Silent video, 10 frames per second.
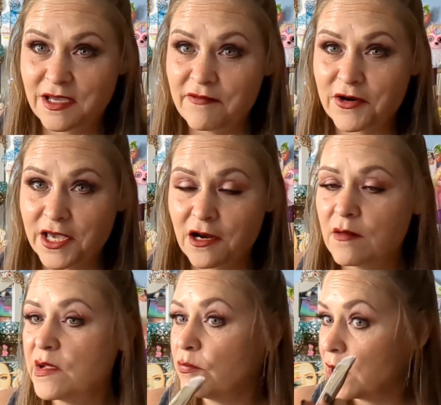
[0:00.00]
I've already got it
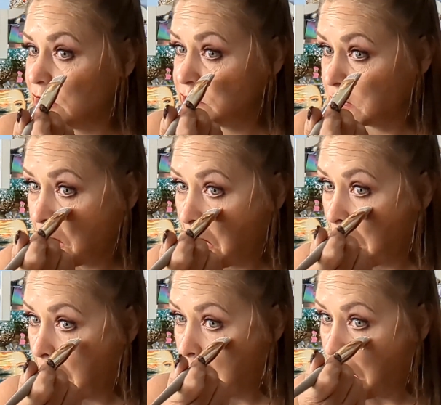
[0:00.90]
on my brush.
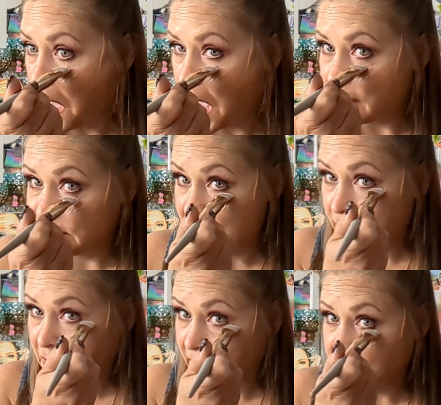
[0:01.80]
I
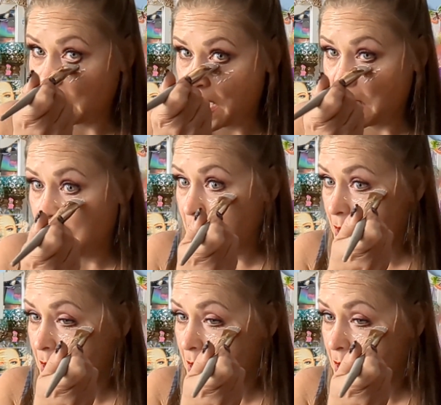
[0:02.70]
dab it like that,